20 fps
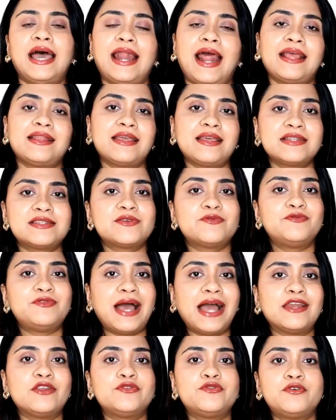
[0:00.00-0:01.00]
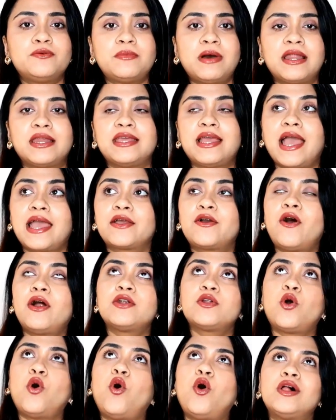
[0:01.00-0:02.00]
and I think it's a value for money. I
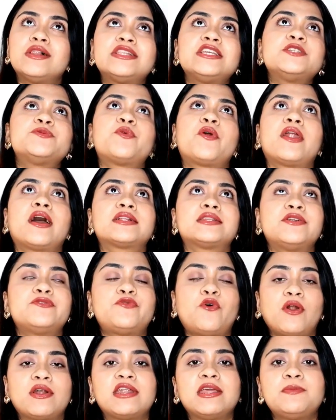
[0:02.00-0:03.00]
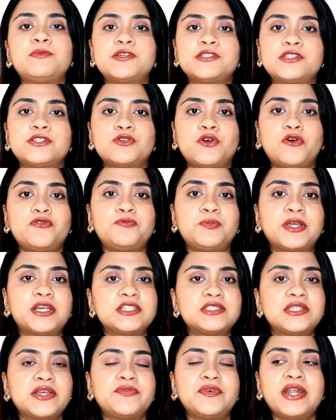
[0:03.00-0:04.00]
got all these products at 40% off
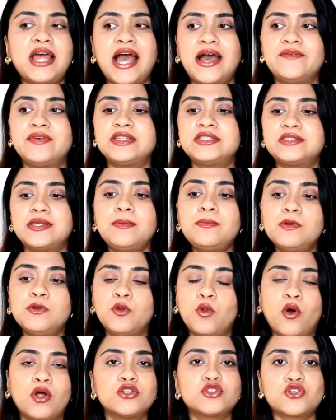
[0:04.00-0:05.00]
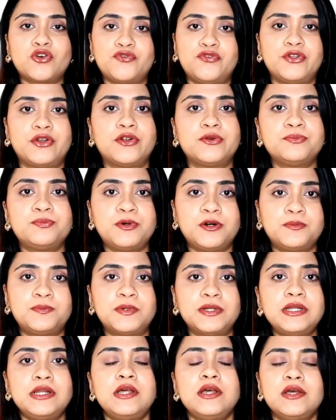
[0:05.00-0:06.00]
because they were having some launch offer on
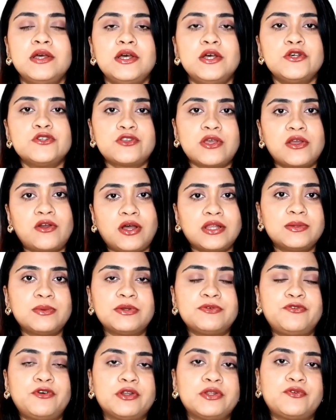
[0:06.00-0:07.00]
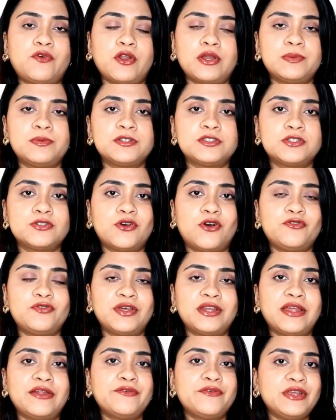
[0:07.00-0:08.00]
Purple. So I got them at 40% off,
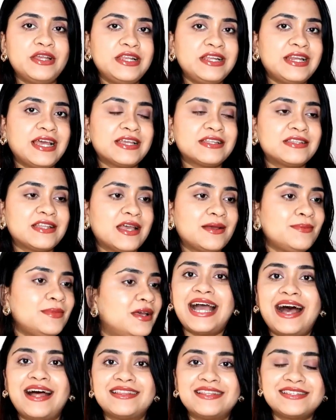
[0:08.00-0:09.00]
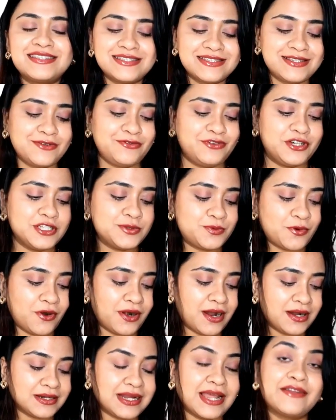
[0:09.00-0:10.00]
and I really like them. This is the first
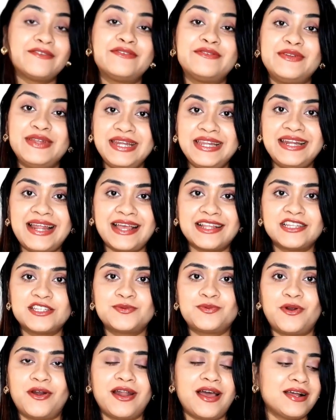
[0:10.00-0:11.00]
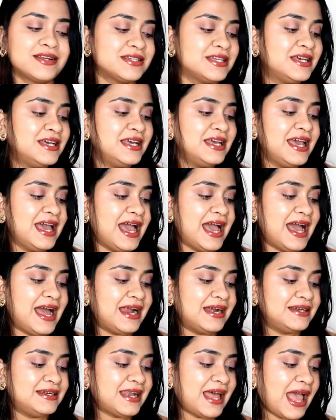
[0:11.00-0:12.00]
product. I really like this product,
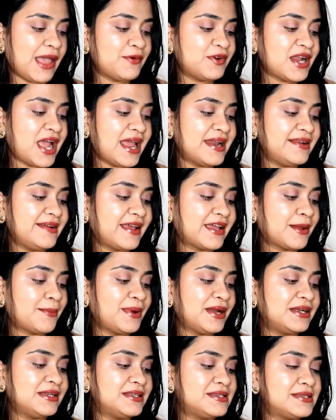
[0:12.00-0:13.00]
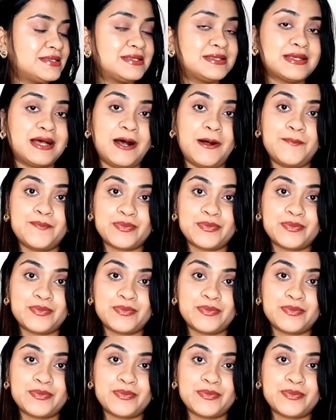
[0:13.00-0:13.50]
and I would highly recommend this